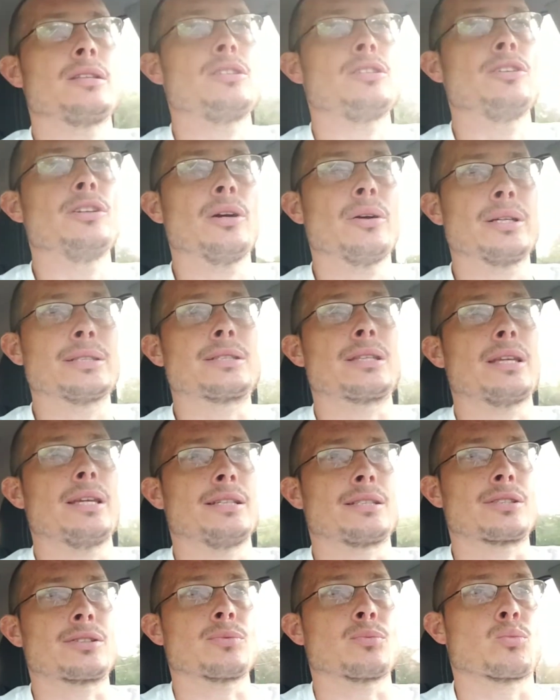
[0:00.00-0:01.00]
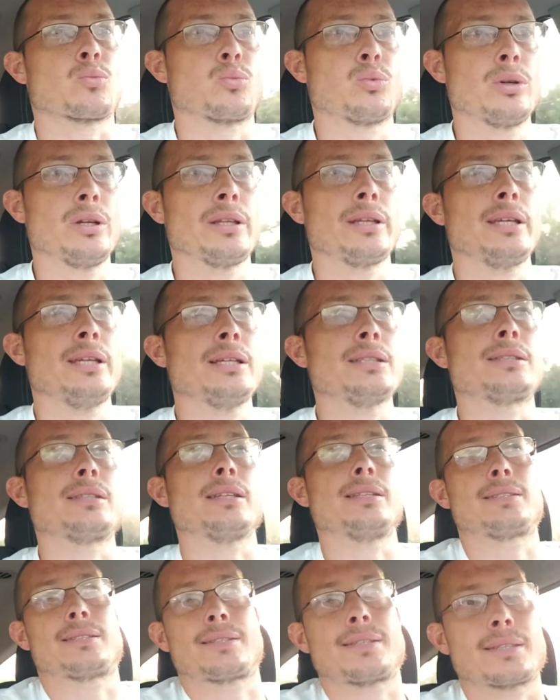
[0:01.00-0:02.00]
It's really is.
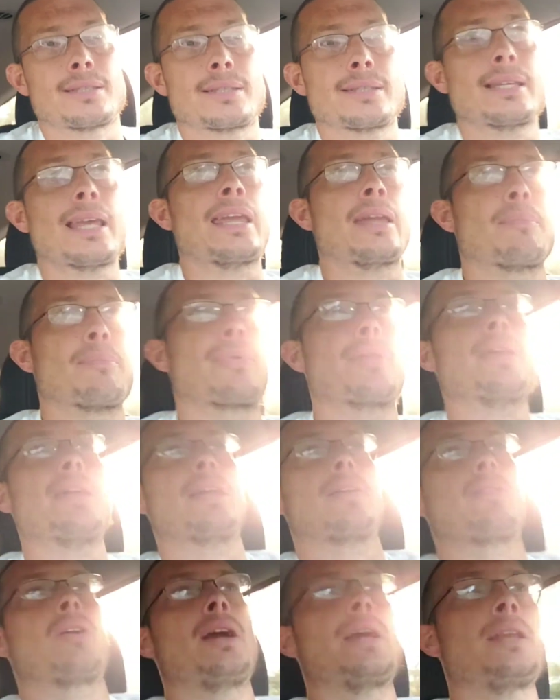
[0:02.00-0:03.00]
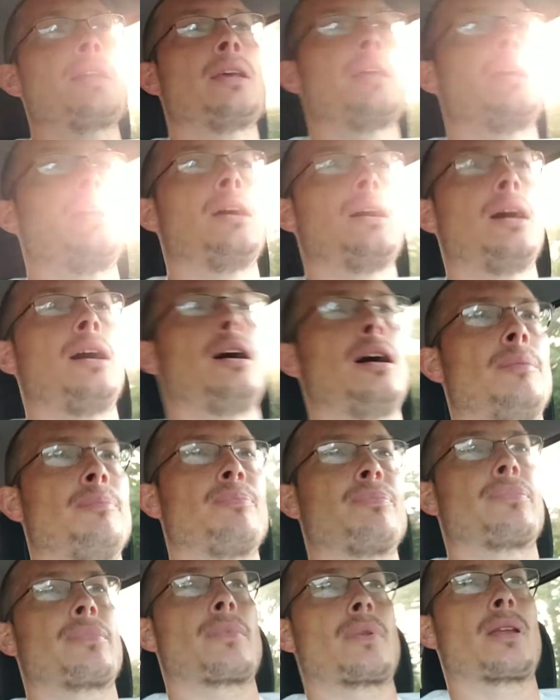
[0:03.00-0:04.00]
It's the same thing, right?
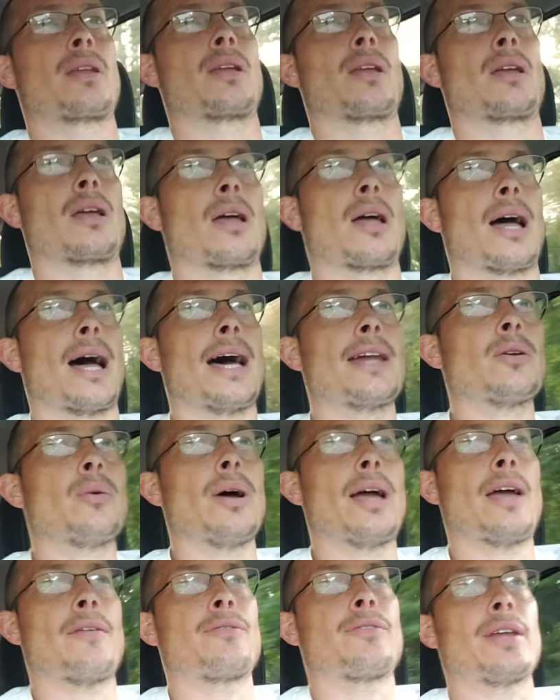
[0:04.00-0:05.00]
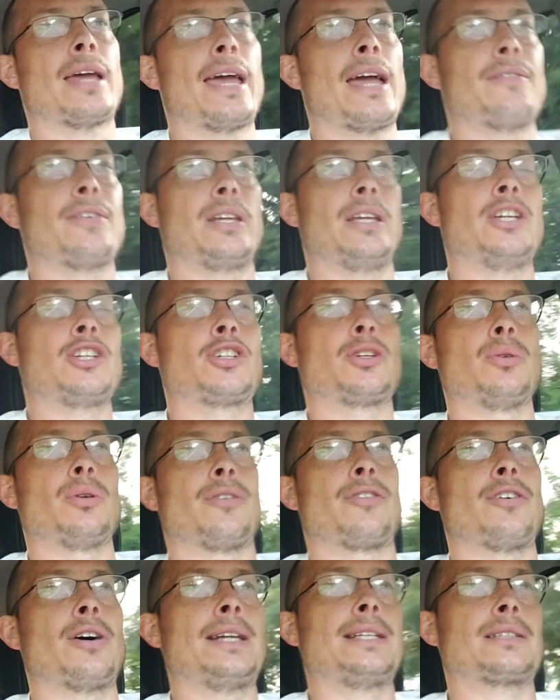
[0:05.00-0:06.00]
I don't have to have an issue to
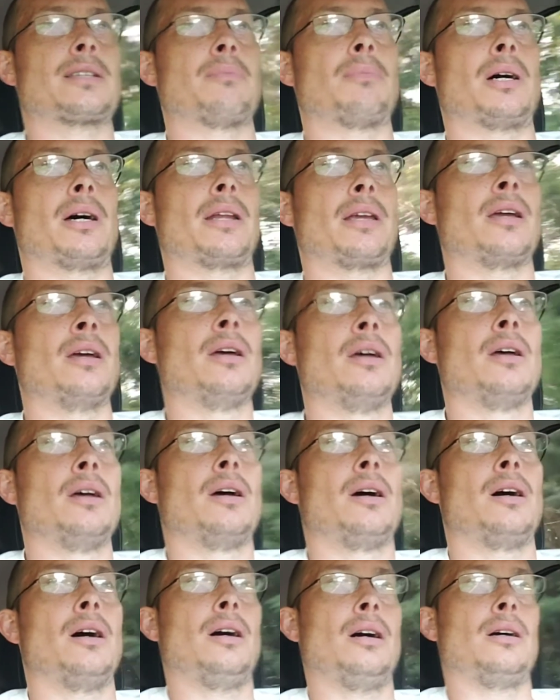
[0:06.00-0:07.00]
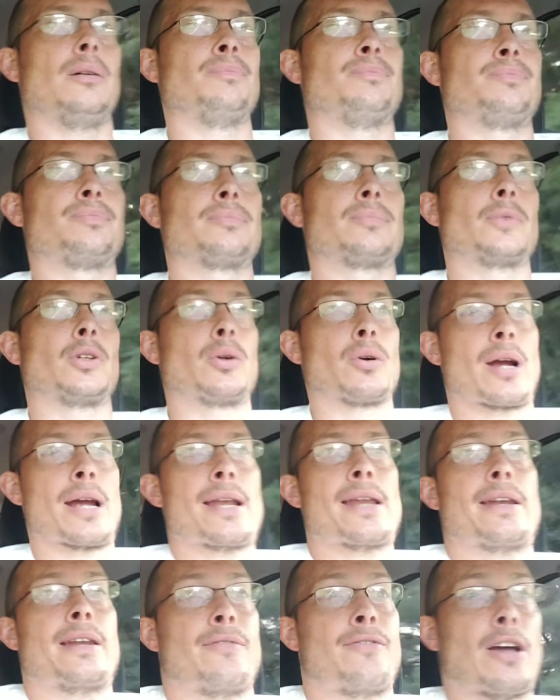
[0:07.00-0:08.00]
fight somebody.
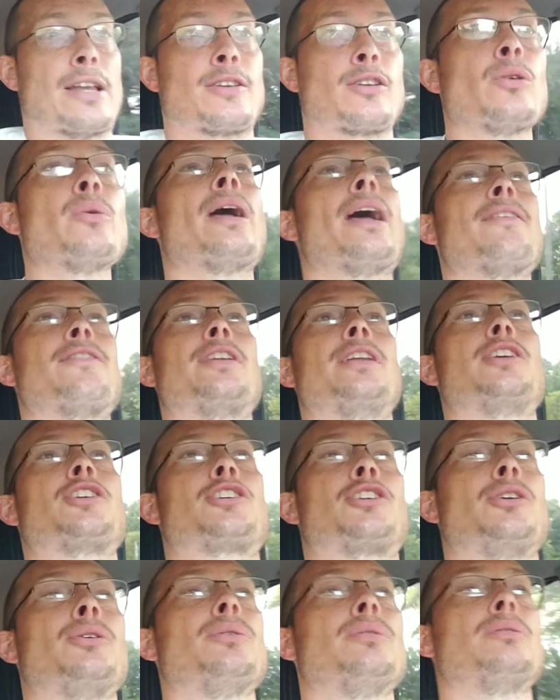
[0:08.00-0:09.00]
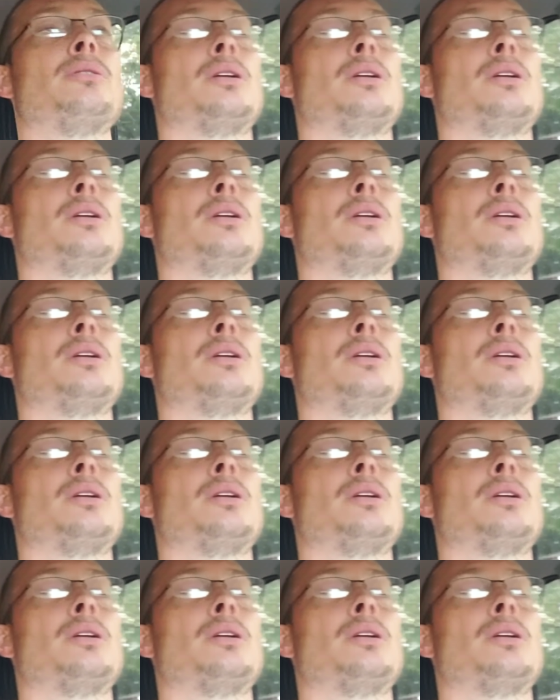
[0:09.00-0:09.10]
Granted, if I do have an issue,